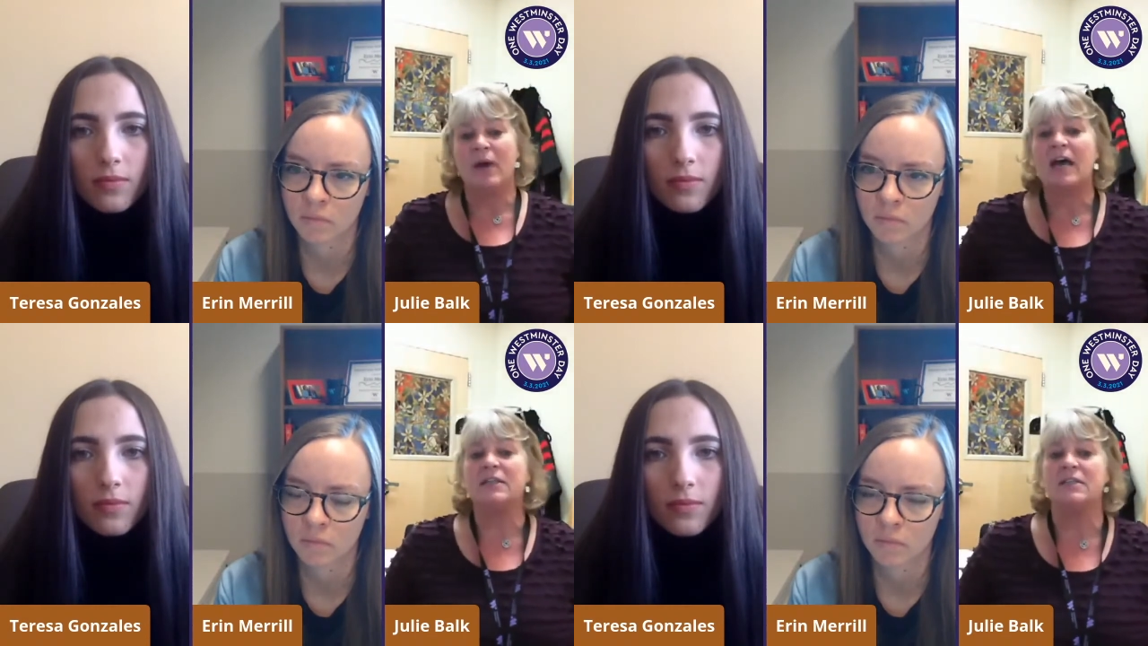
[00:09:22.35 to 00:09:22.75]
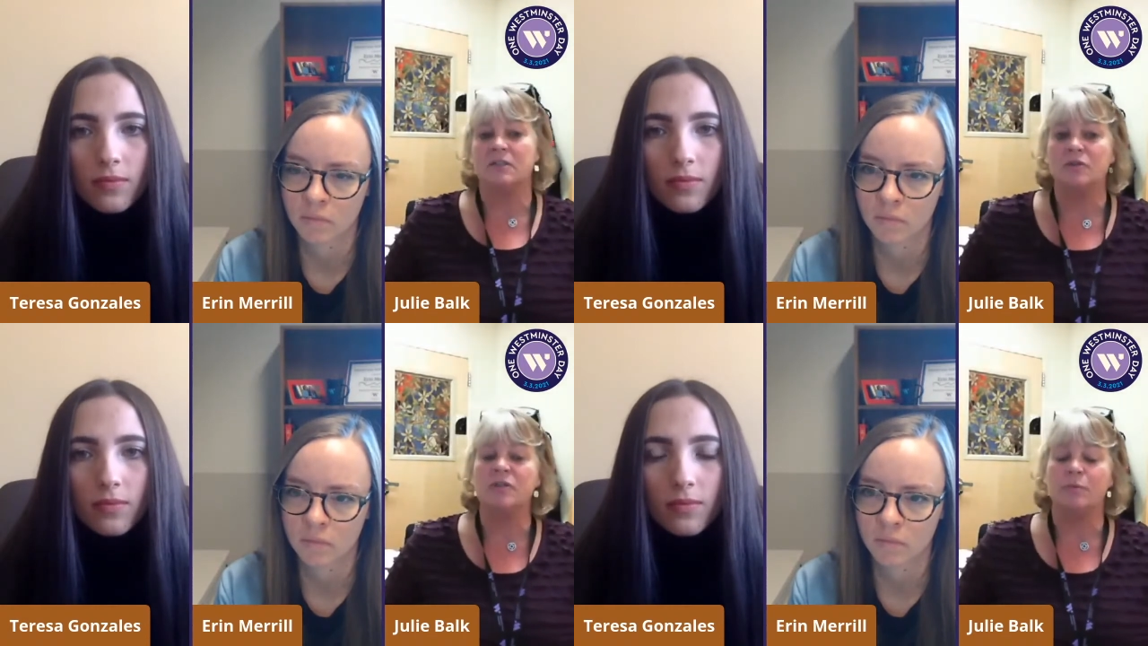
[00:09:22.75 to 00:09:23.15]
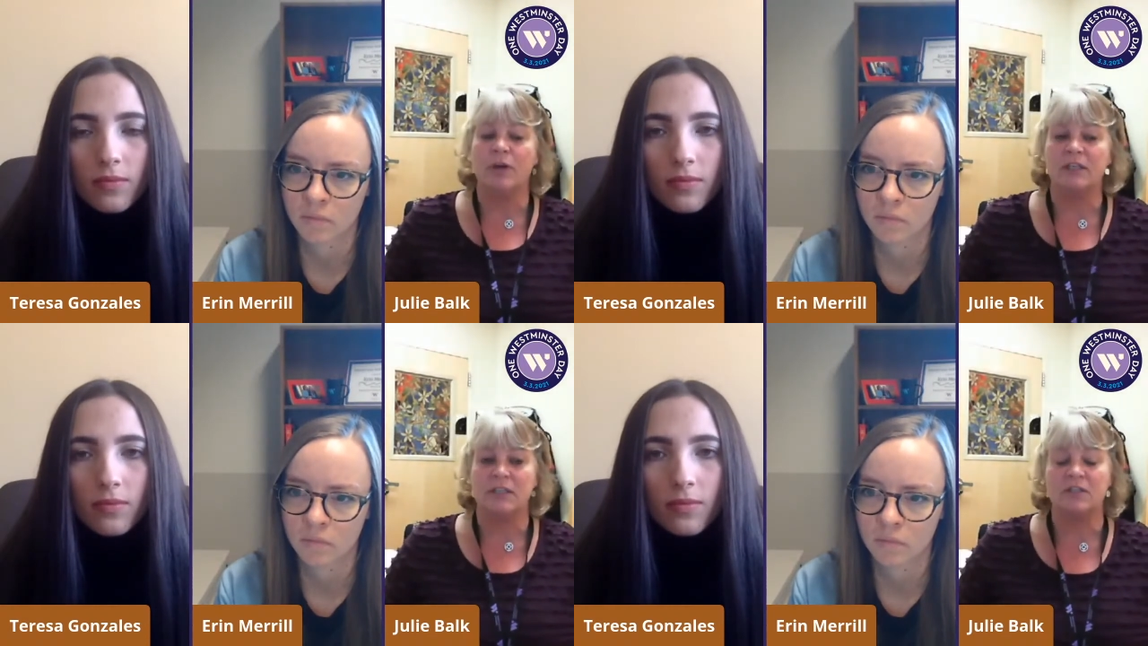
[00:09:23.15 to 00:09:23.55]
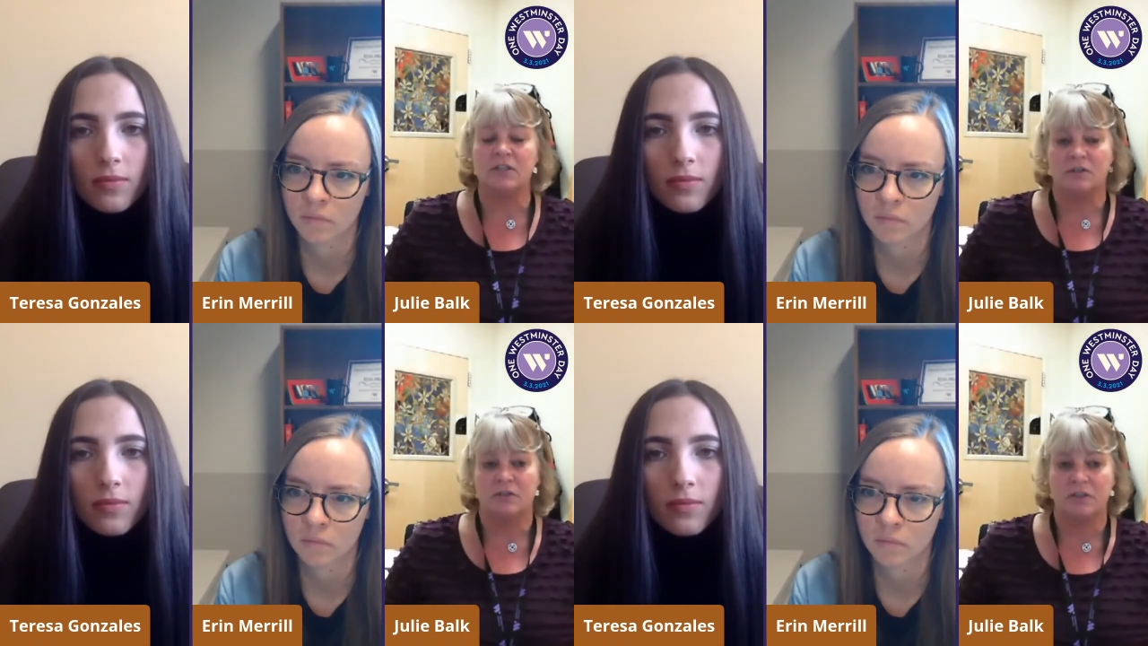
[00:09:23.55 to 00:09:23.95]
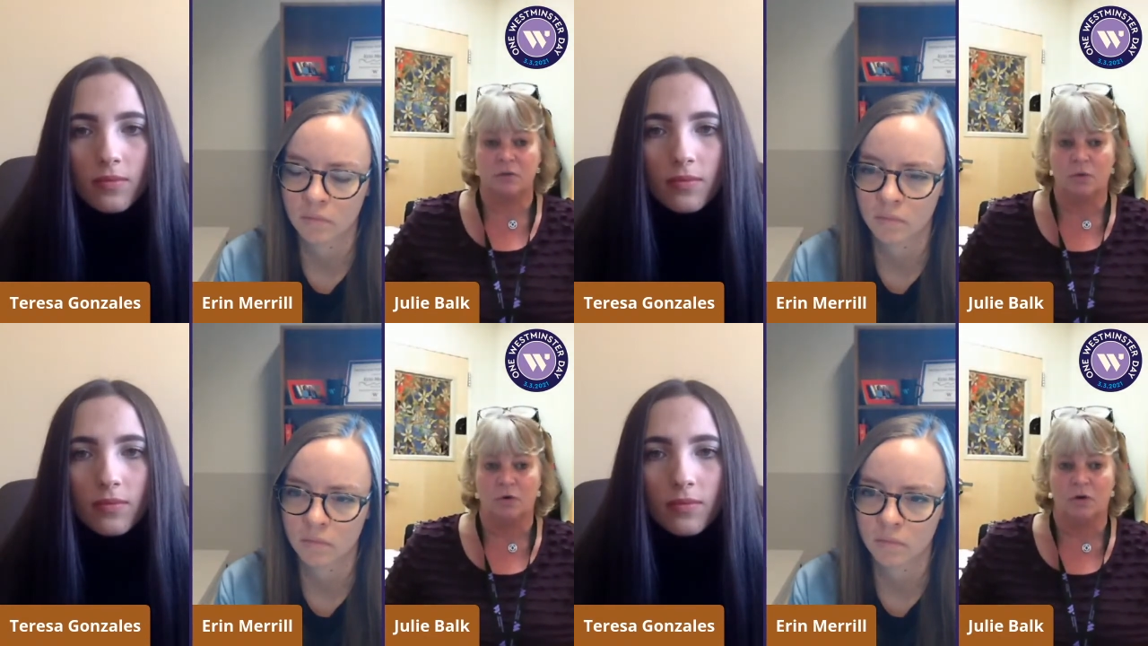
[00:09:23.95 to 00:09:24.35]
Speaker 1: back to nurse practitioner
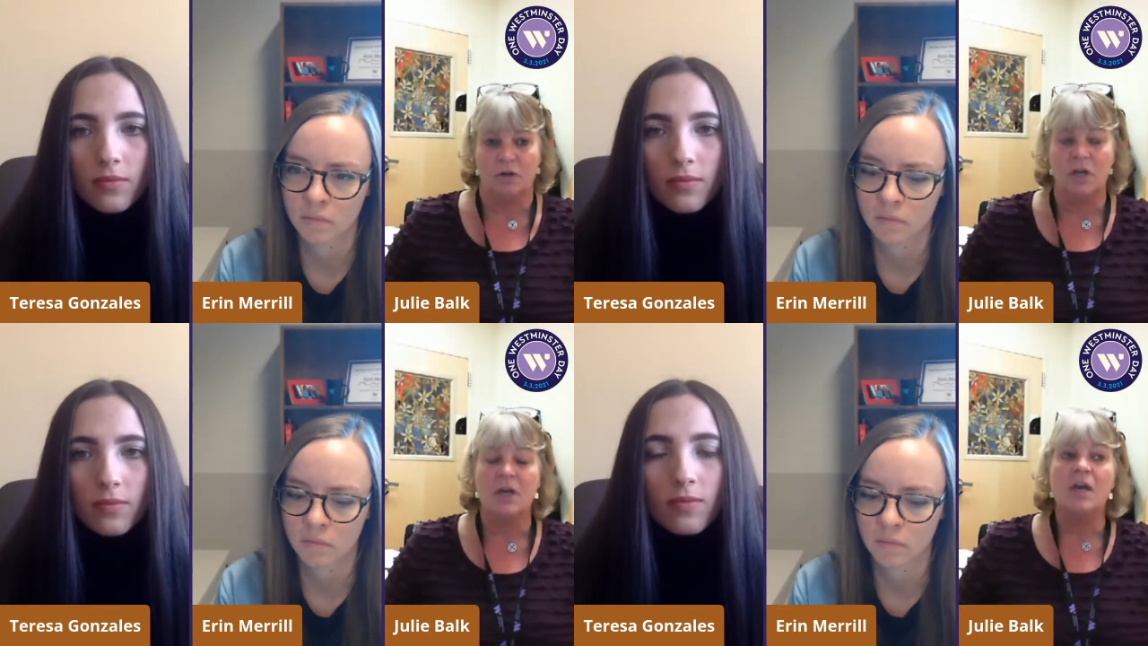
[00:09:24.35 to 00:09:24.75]
school,